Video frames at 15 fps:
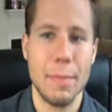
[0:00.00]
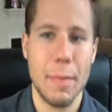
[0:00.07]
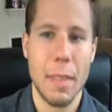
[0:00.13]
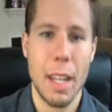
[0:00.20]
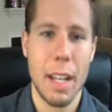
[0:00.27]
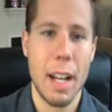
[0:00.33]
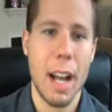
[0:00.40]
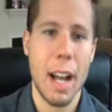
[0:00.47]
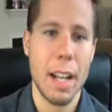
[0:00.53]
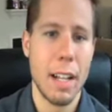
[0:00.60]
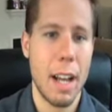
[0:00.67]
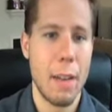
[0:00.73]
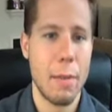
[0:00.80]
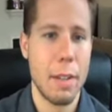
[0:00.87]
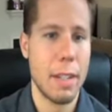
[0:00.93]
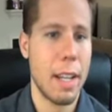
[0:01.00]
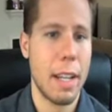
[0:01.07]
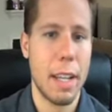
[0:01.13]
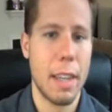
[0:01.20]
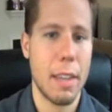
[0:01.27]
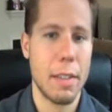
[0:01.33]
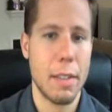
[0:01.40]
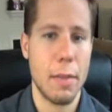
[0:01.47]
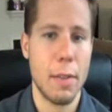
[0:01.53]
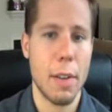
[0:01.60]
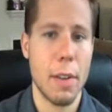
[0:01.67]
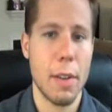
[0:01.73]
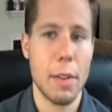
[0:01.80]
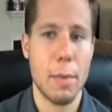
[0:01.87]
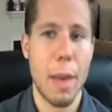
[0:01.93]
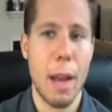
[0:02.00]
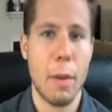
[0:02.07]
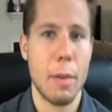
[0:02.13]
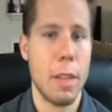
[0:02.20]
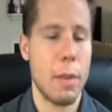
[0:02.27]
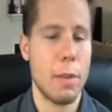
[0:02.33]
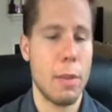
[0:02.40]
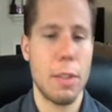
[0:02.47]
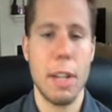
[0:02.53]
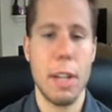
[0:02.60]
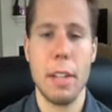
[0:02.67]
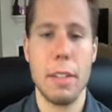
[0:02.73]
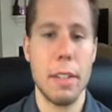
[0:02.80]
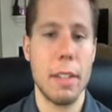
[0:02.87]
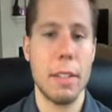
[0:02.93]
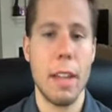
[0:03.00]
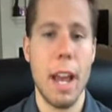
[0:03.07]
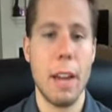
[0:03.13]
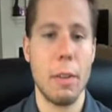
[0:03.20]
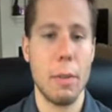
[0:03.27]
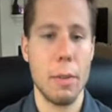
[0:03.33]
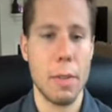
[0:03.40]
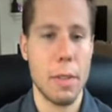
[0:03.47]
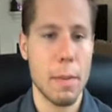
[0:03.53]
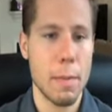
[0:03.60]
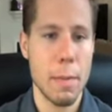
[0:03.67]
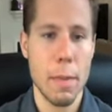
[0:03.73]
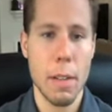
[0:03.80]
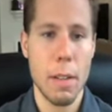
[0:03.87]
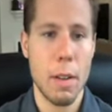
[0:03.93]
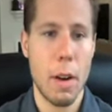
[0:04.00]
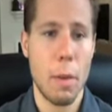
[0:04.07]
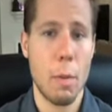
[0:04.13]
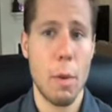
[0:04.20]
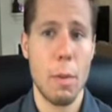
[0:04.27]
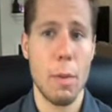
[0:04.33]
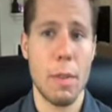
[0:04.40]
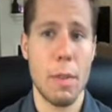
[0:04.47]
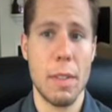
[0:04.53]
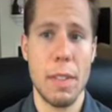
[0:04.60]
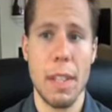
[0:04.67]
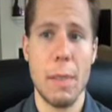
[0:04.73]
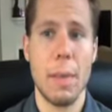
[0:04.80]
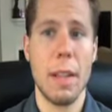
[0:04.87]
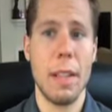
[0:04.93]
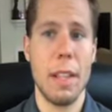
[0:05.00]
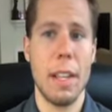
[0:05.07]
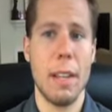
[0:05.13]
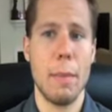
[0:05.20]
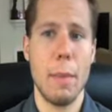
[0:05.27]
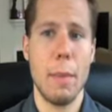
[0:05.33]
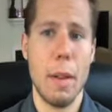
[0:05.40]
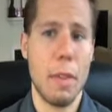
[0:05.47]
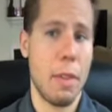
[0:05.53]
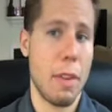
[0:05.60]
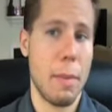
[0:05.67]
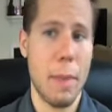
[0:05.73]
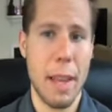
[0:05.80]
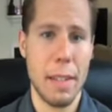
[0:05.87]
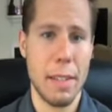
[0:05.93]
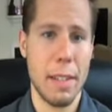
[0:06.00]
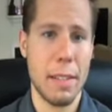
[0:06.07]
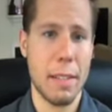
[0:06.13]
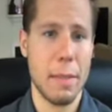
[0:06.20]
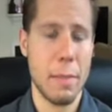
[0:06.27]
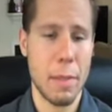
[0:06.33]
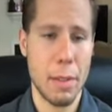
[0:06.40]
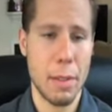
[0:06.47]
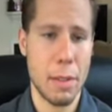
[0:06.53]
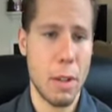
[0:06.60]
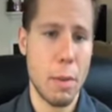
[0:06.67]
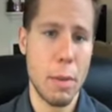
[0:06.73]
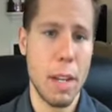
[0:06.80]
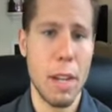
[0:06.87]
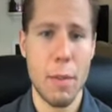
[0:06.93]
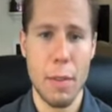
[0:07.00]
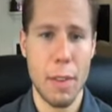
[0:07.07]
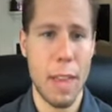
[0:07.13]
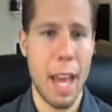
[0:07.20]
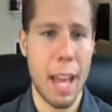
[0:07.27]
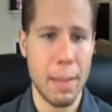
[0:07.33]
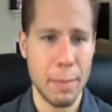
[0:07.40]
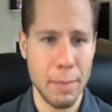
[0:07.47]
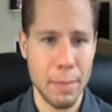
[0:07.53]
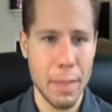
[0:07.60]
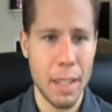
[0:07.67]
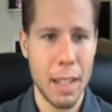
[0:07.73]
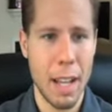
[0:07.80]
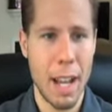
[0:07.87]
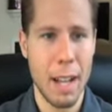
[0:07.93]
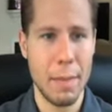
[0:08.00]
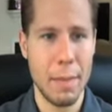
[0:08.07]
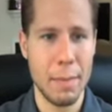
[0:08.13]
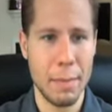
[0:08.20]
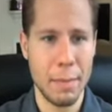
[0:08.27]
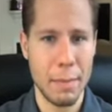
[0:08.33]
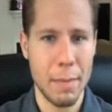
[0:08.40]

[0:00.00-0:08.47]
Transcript: it kind of got ridiculous a few years back when they were changing the titles on what was seemingly a monthly basis. There's no need for that. Um,